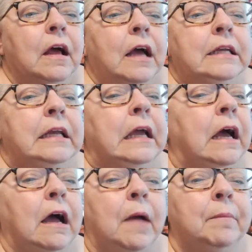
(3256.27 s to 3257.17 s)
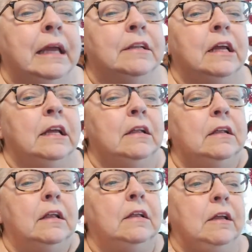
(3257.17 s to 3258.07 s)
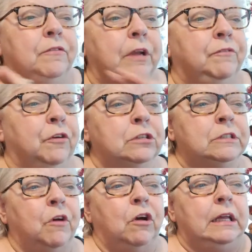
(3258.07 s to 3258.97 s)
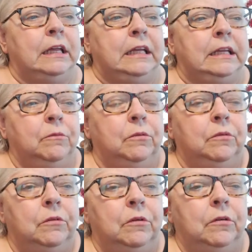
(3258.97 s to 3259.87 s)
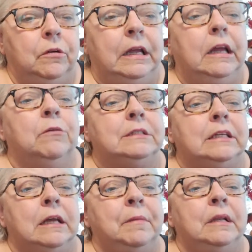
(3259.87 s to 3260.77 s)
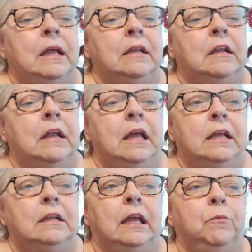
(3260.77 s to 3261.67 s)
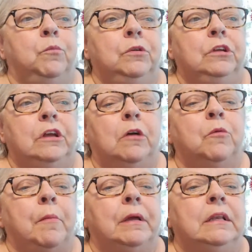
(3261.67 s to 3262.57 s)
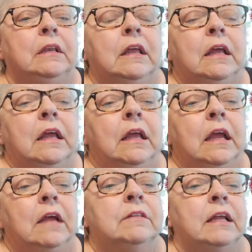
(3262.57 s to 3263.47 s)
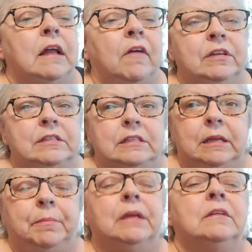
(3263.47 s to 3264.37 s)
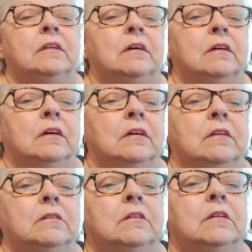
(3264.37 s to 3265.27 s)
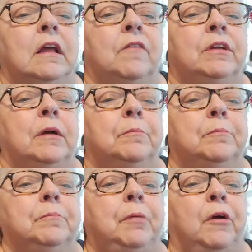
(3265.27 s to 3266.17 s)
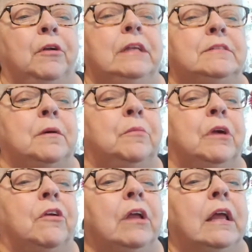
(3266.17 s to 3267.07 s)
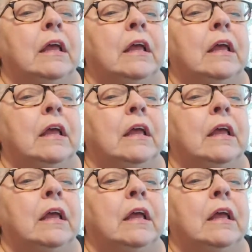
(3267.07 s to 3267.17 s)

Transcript: Yeah, I mean it, it. First of all, he it was him and, and and a young woman and they'd obviously been uh, having a party somewhere.